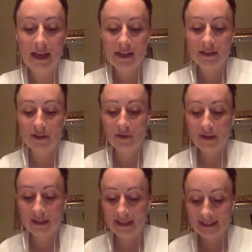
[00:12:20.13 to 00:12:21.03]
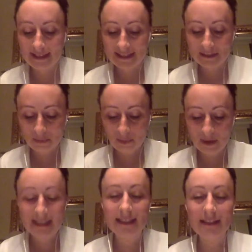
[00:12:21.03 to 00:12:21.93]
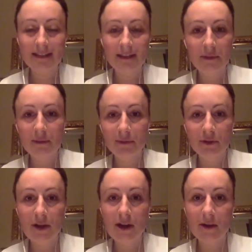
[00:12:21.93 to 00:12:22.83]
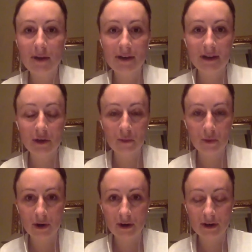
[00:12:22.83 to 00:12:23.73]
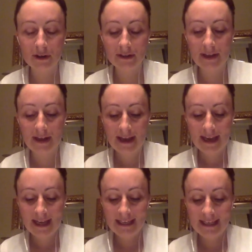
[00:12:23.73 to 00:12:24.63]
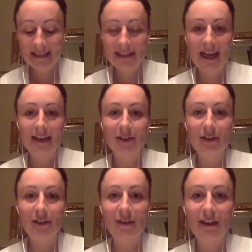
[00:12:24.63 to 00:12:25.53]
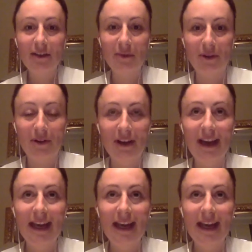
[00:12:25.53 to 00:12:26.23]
So like this presence that people talk about in our world is actually available.